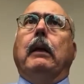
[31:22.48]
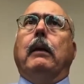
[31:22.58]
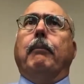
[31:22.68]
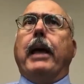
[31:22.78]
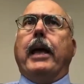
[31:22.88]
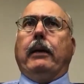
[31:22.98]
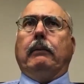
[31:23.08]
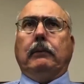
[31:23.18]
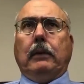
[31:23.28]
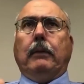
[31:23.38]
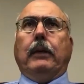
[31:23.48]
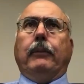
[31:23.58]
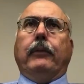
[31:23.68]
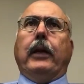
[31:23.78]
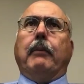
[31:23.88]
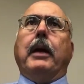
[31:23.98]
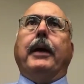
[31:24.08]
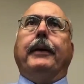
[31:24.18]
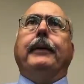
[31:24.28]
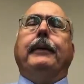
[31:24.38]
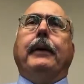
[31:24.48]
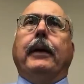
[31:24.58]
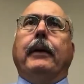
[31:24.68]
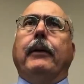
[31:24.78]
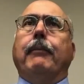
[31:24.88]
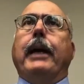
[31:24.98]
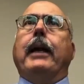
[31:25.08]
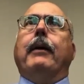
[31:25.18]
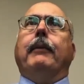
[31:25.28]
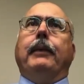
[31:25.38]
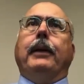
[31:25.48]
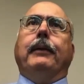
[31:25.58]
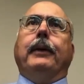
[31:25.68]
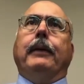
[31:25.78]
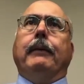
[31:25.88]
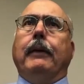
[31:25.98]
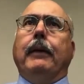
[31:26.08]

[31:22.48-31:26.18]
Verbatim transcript: May, I'm saying May. It may not, you know, the,